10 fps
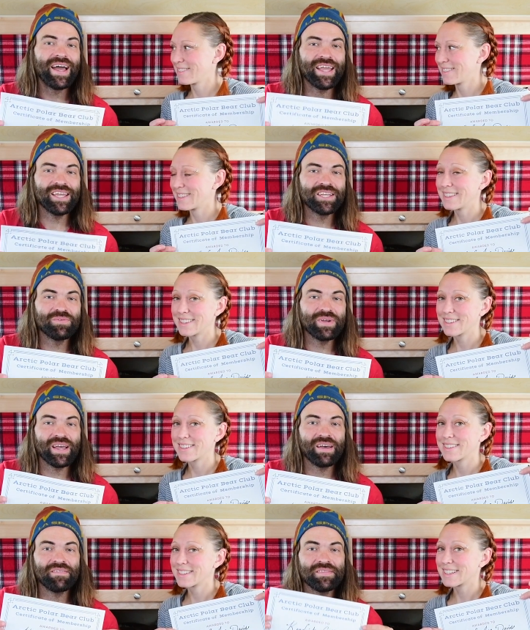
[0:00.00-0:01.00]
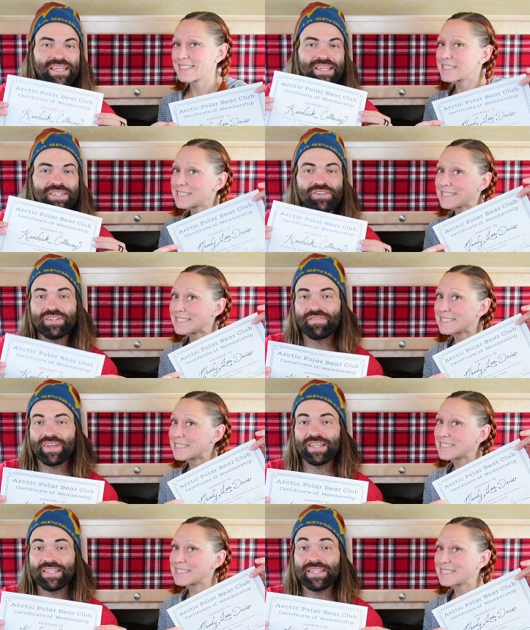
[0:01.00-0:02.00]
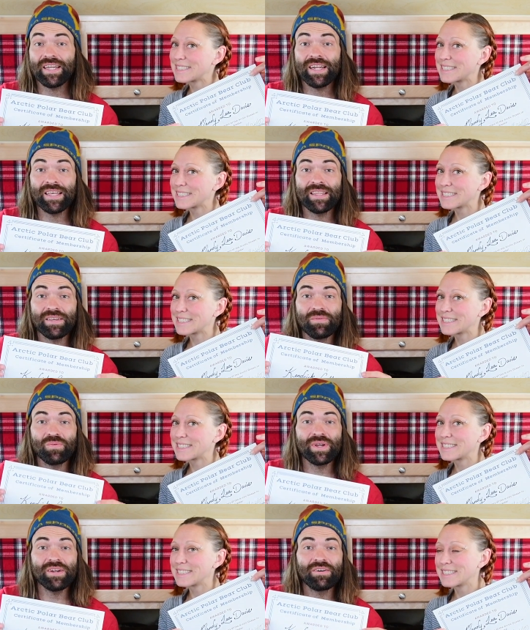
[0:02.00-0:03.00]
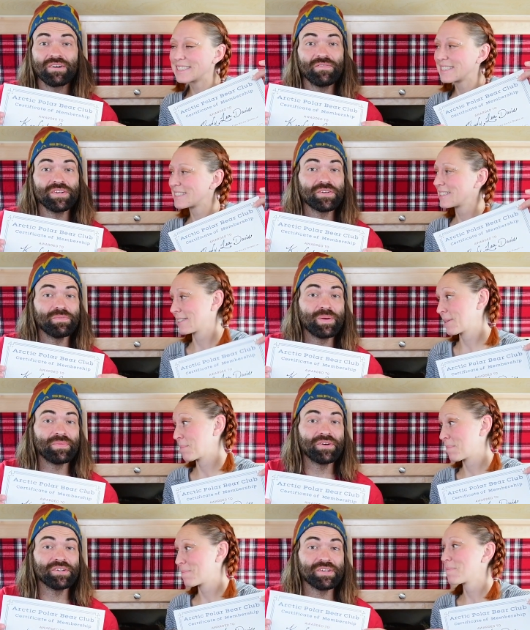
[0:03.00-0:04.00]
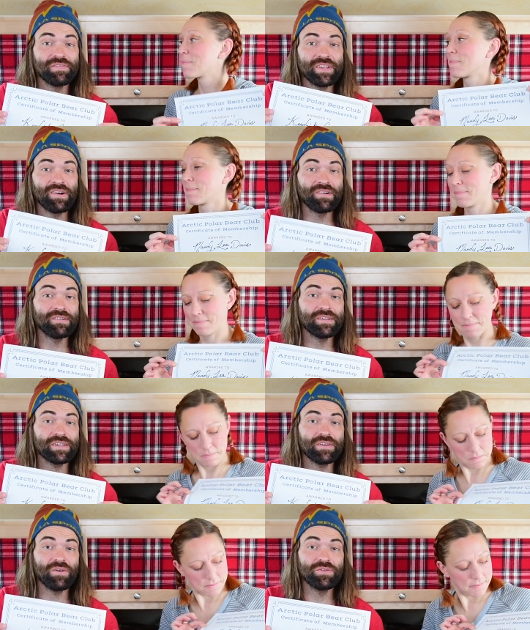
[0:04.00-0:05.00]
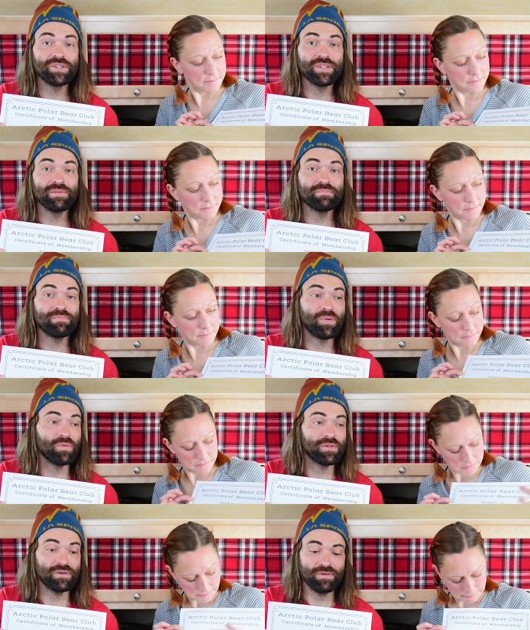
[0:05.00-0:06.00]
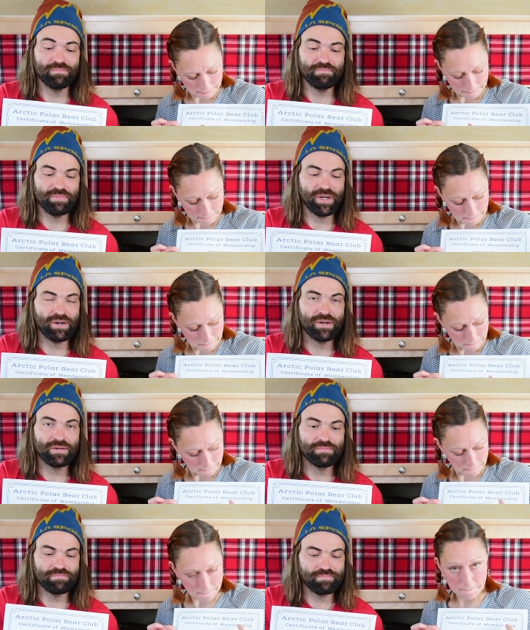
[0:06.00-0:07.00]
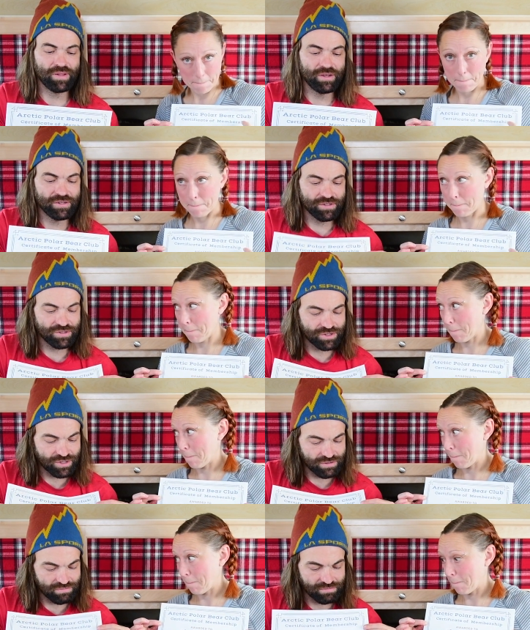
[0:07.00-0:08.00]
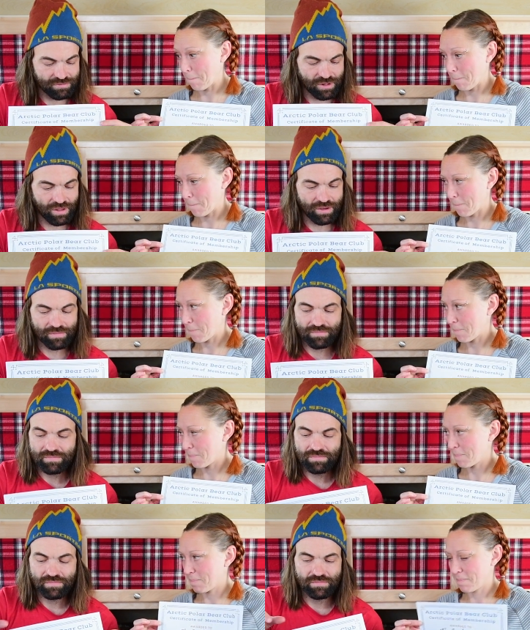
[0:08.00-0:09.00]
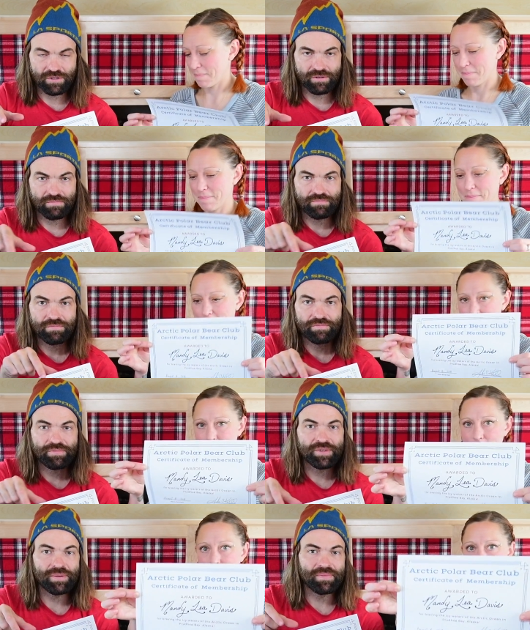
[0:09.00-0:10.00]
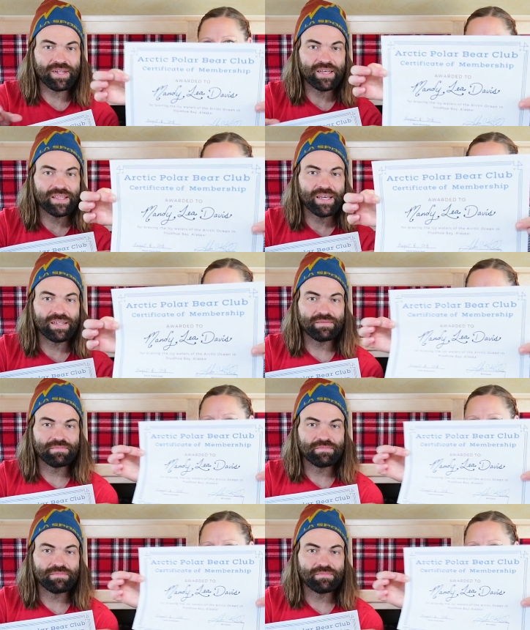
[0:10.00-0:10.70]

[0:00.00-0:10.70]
Speaker 1: And we have the certificate stating that we are official members of the Arctic Ocean Polar Bear Plunge Club, or something like that.